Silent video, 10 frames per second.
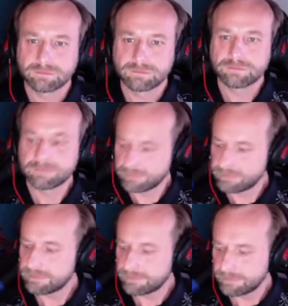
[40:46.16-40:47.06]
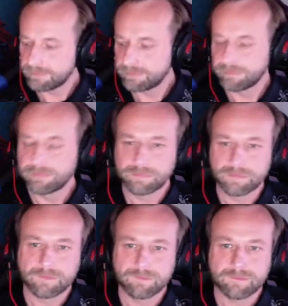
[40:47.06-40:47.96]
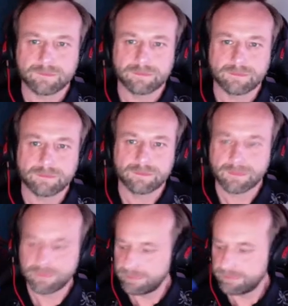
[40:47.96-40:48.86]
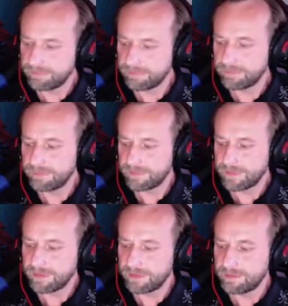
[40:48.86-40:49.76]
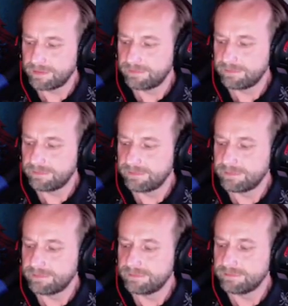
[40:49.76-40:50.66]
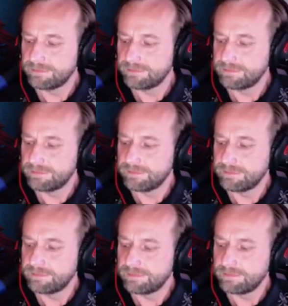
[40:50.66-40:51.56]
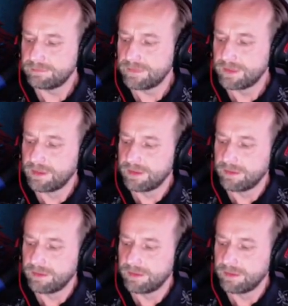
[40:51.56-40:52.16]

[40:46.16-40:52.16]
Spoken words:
This person isn't speaking.